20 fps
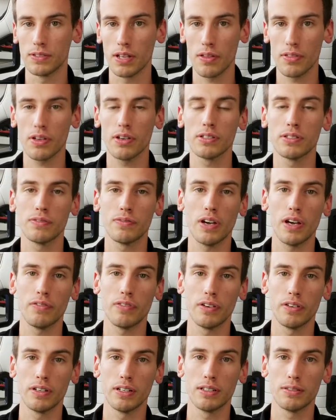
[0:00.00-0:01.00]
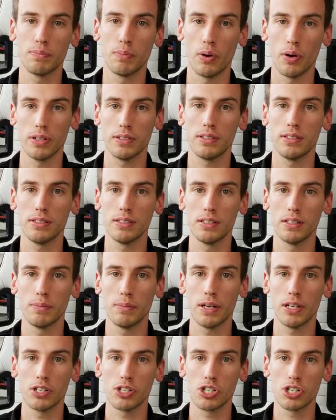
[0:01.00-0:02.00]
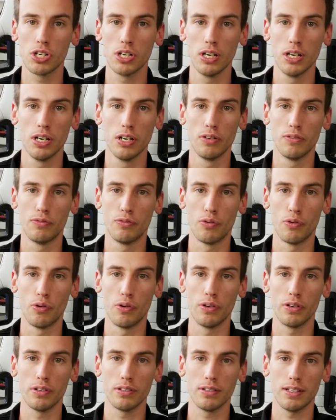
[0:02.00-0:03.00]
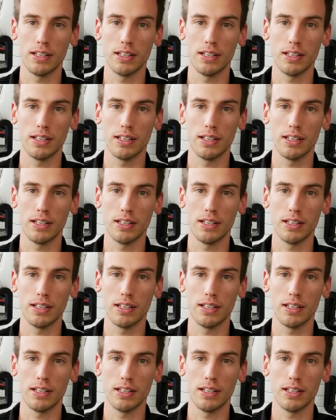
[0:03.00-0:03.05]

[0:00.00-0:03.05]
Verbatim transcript: 10,500 points in Cinebench for,